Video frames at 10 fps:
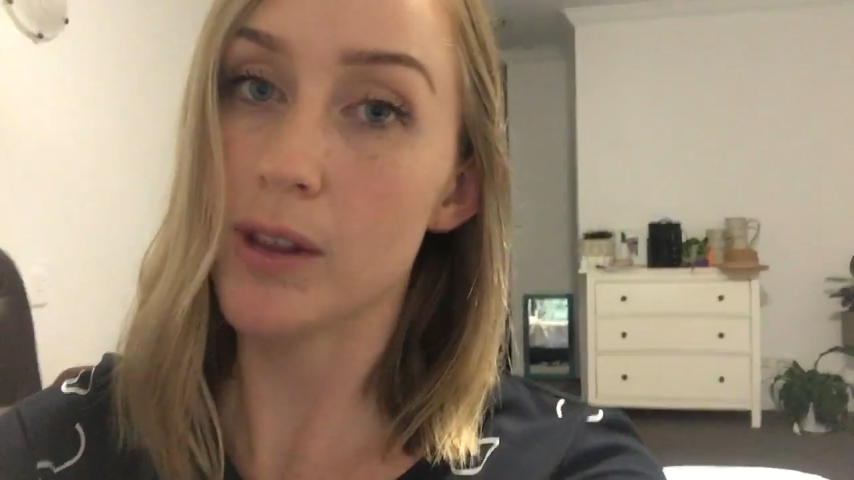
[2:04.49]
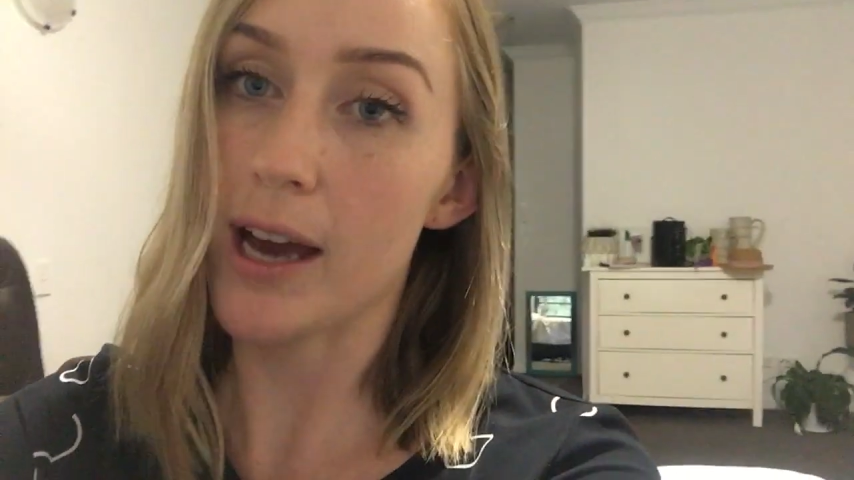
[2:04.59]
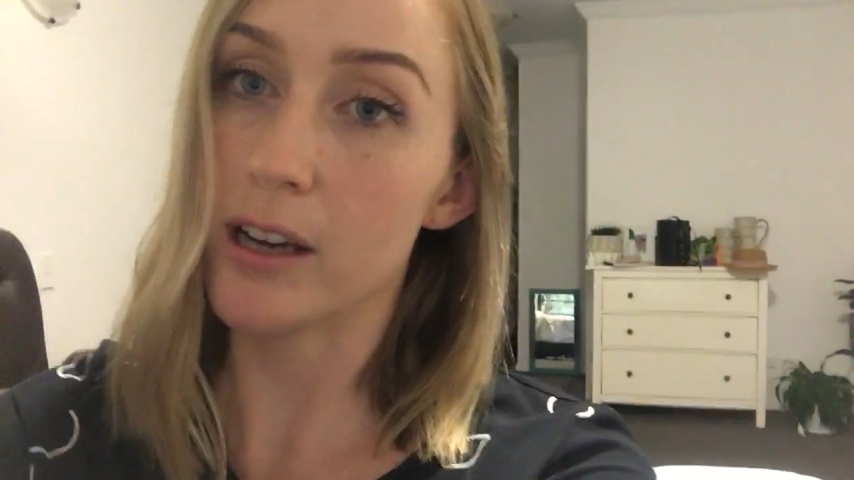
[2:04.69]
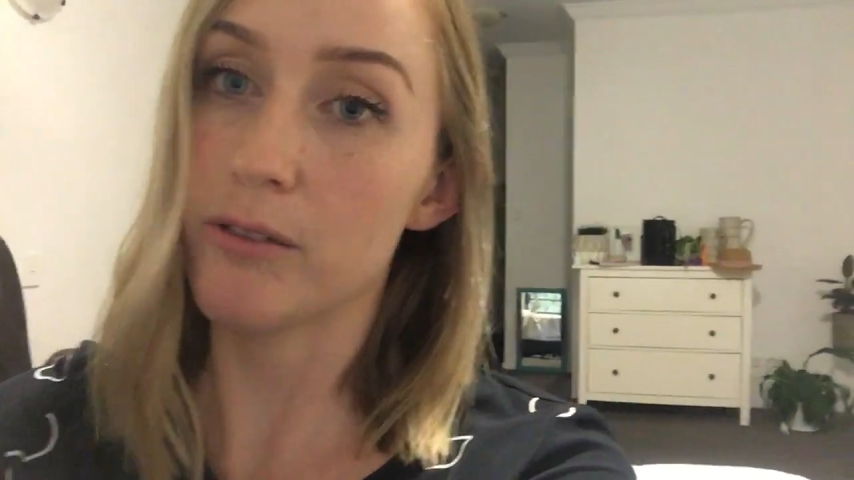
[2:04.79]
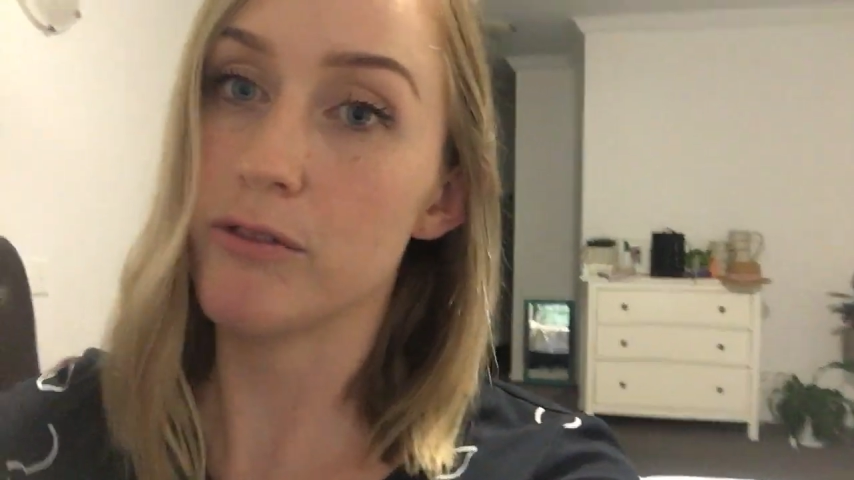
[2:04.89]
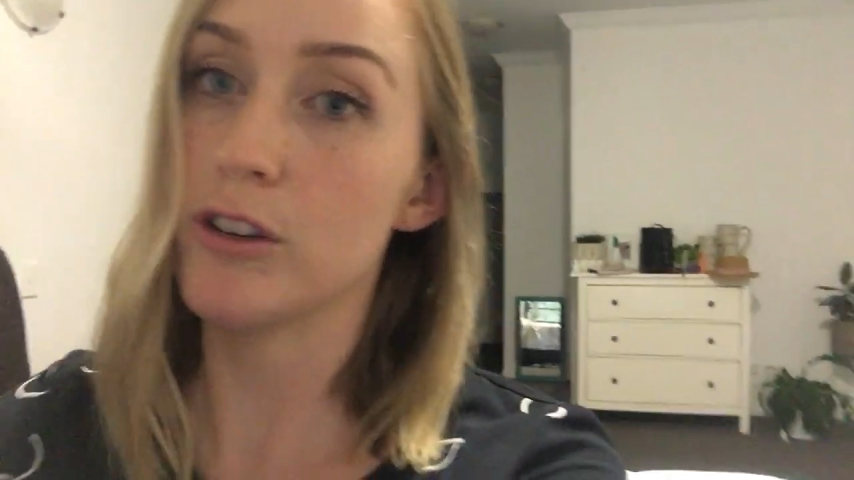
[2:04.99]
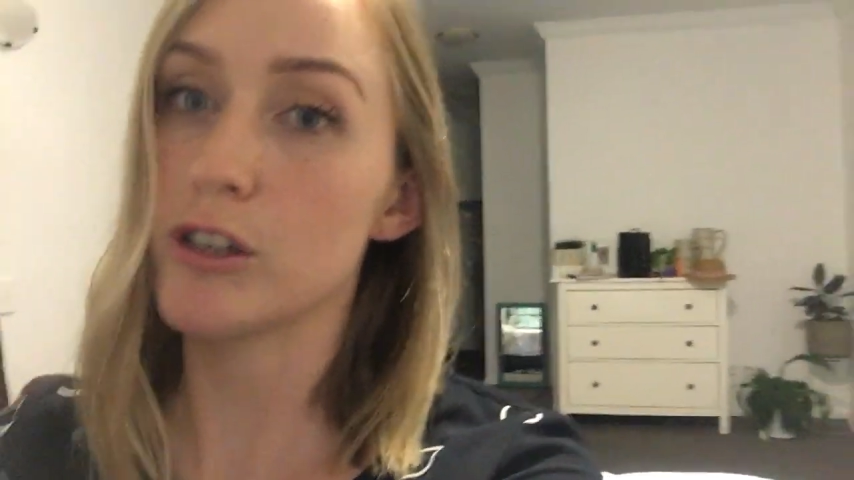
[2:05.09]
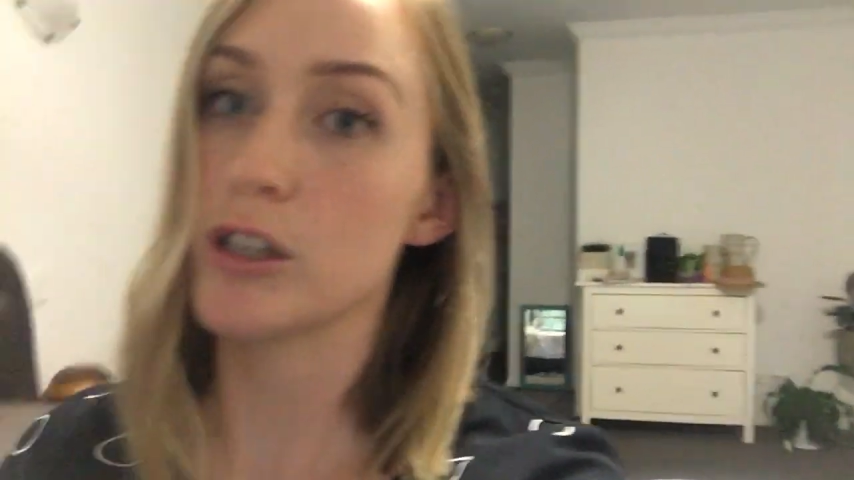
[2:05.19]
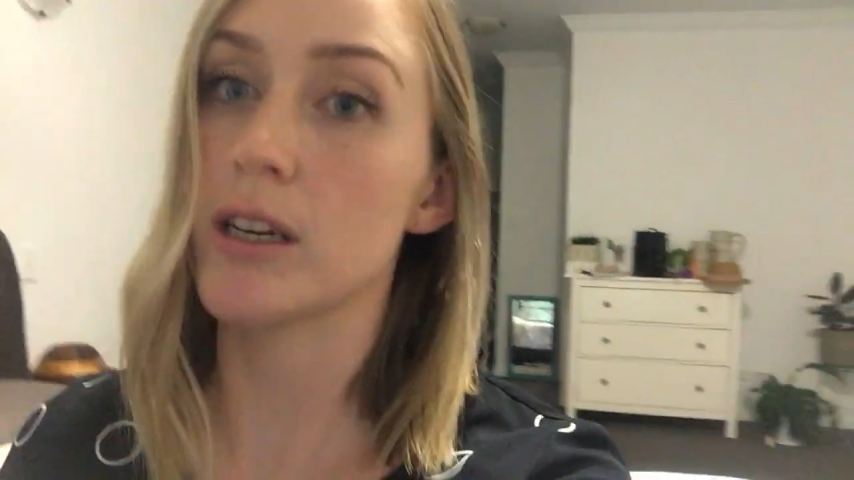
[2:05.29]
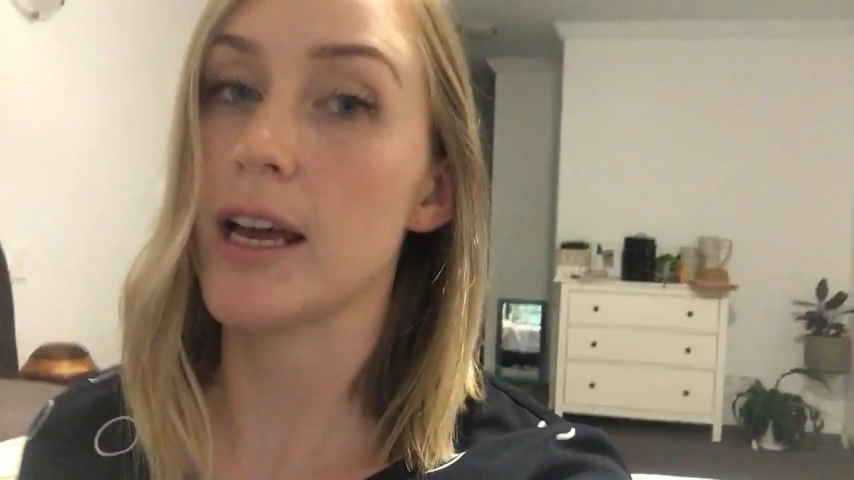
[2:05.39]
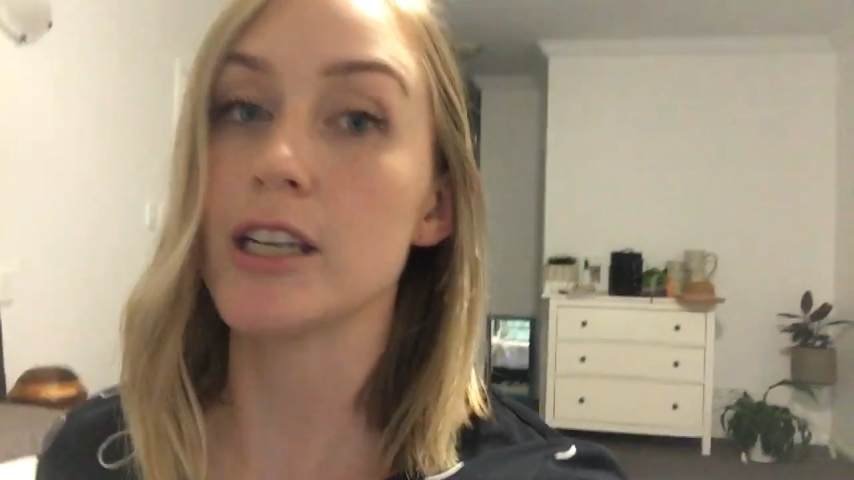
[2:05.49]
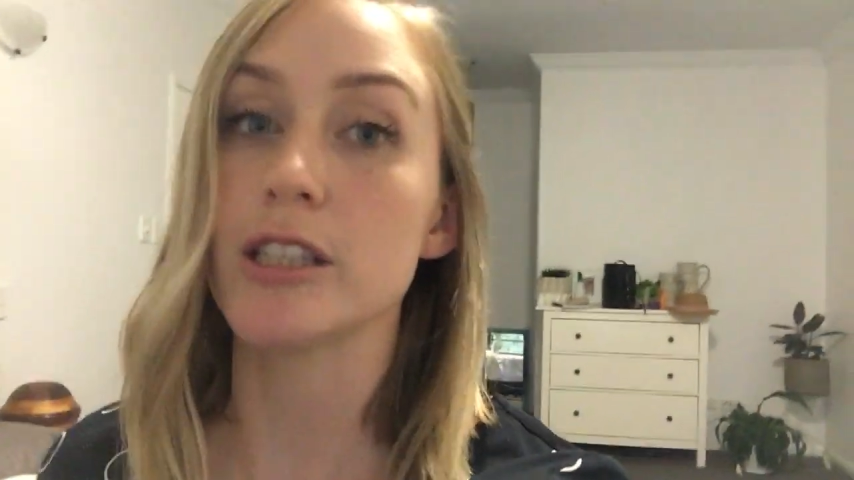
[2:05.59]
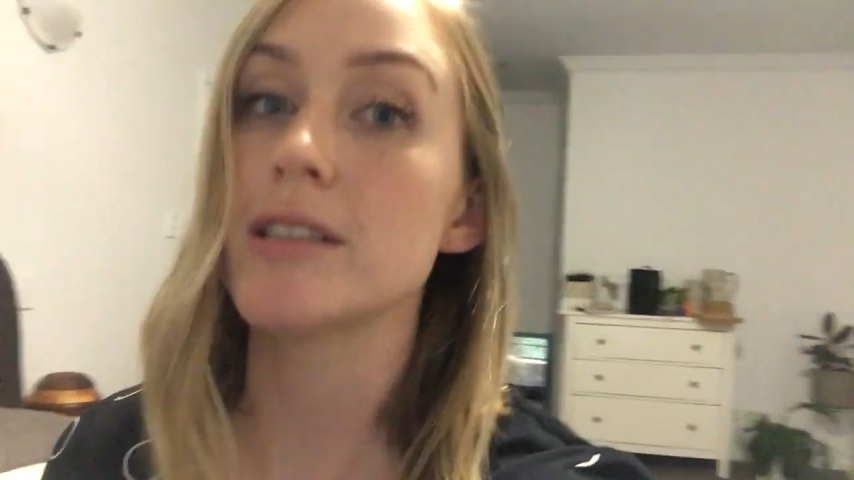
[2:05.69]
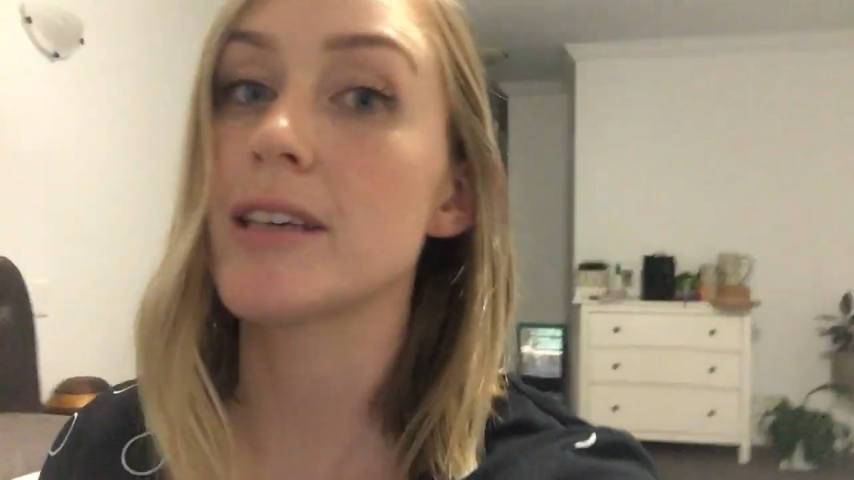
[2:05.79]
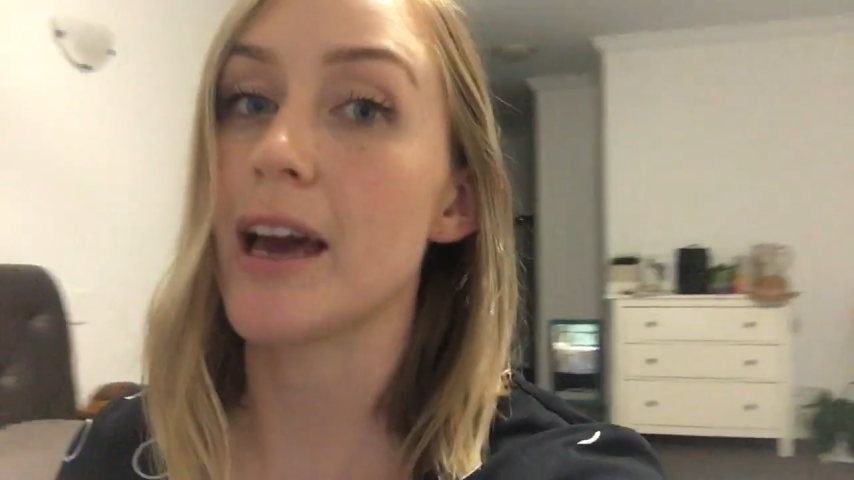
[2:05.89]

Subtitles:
that confusion and just